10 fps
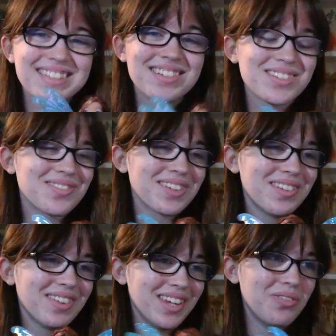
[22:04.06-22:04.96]
it's just really,
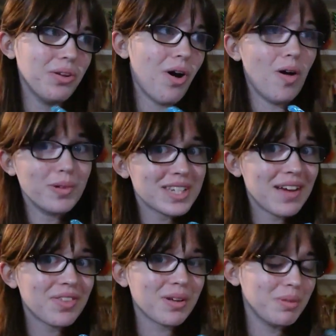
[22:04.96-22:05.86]
really cool to almost
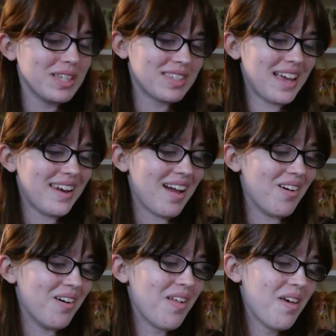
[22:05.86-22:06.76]
have the complete set
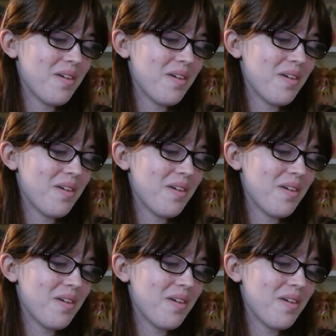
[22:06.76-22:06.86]
now